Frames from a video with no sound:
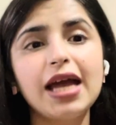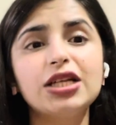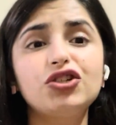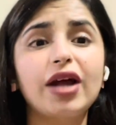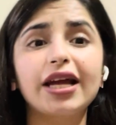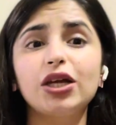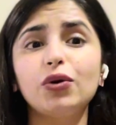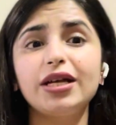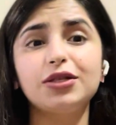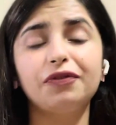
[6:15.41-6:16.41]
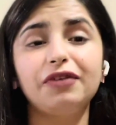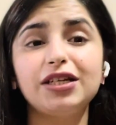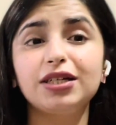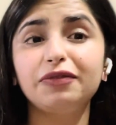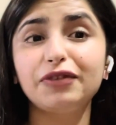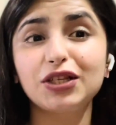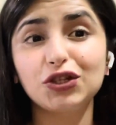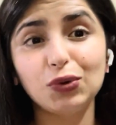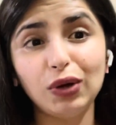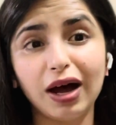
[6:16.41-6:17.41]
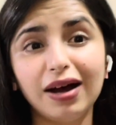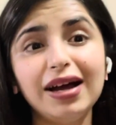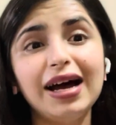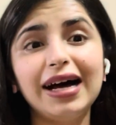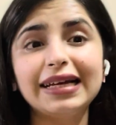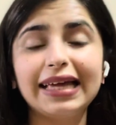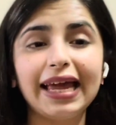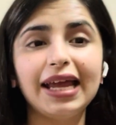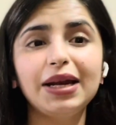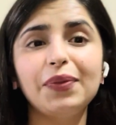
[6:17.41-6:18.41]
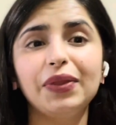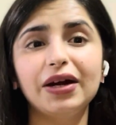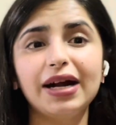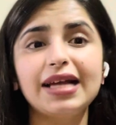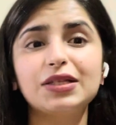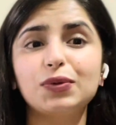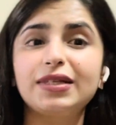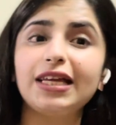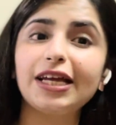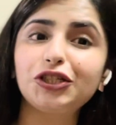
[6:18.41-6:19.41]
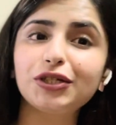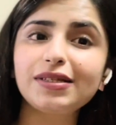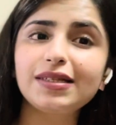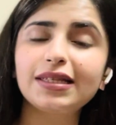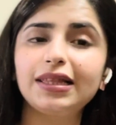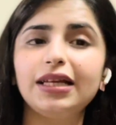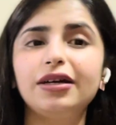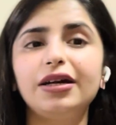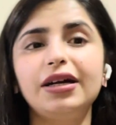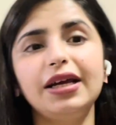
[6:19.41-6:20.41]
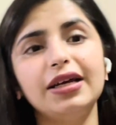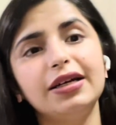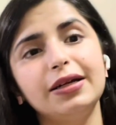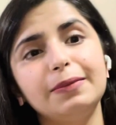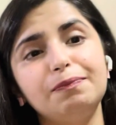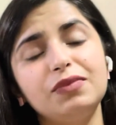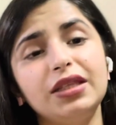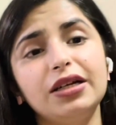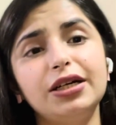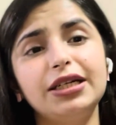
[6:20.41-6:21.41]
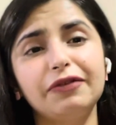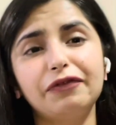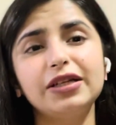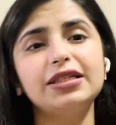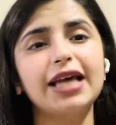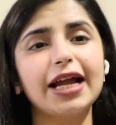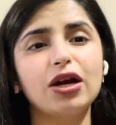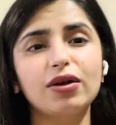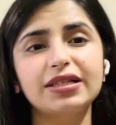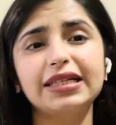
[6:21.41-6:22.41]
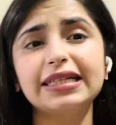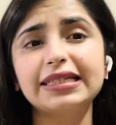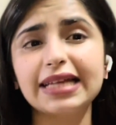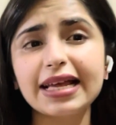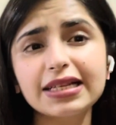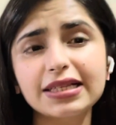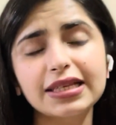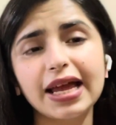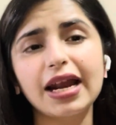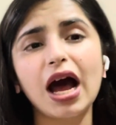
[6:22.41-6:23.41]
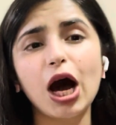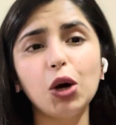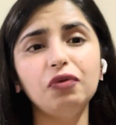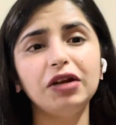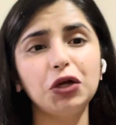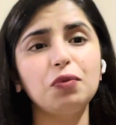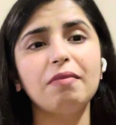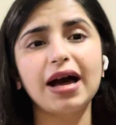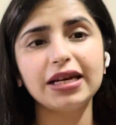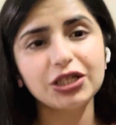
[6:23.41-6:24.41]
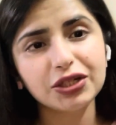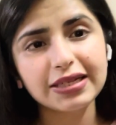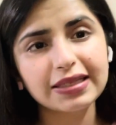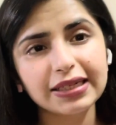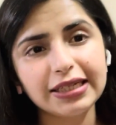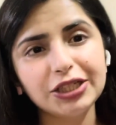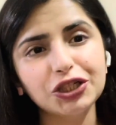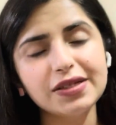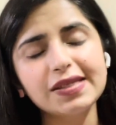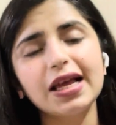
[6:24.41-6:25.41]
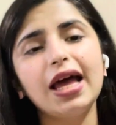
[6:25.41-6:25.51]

tracheoesophageal fistula. Again, their associations, their different diagnostic tests, and how will you manage these conditions.